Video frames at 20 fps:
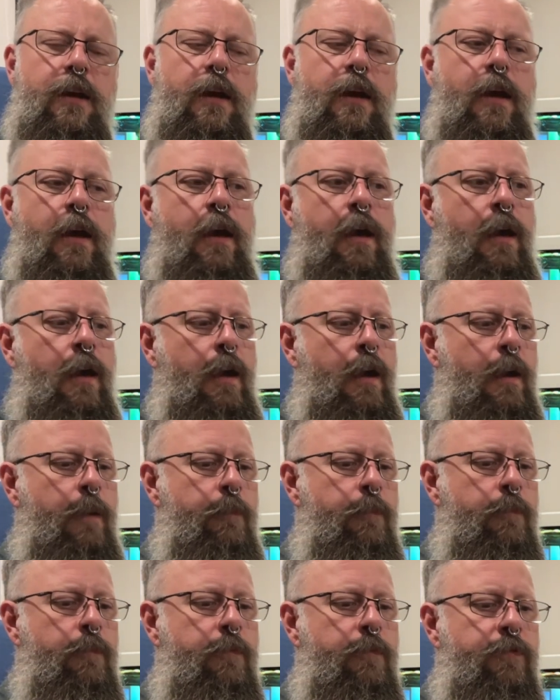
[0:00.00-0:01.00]

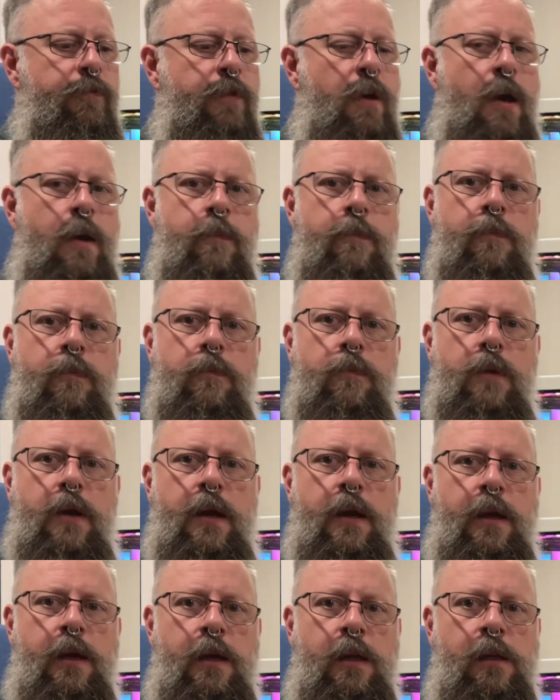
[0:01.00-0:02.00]
from
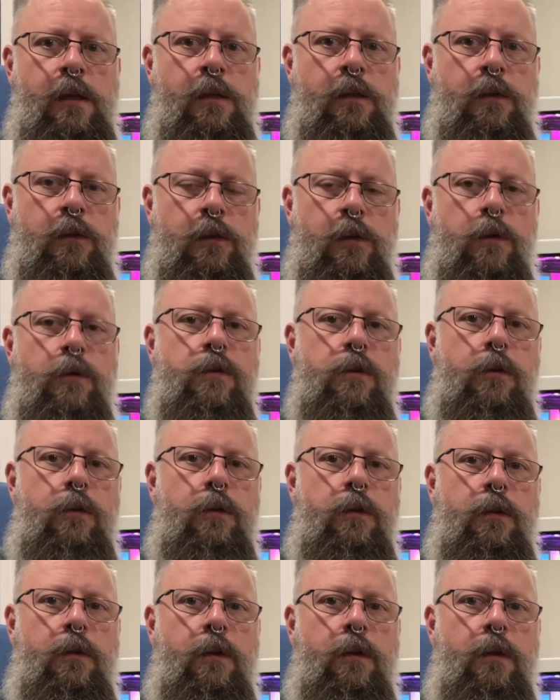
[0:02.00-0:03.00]
a
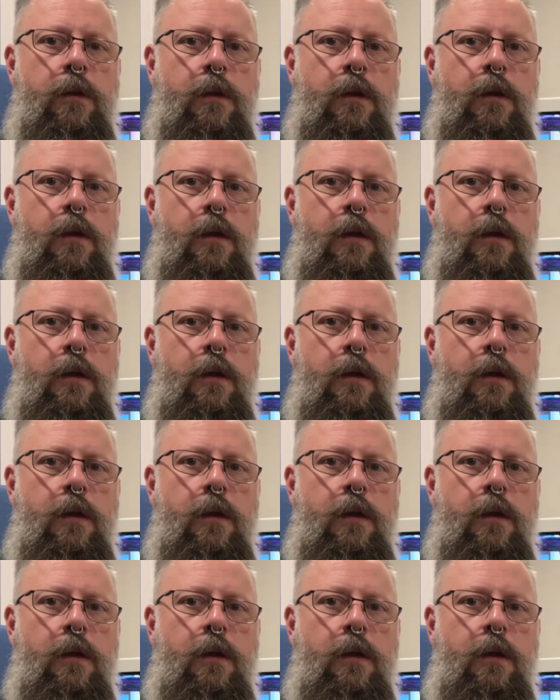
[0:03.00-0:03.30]
local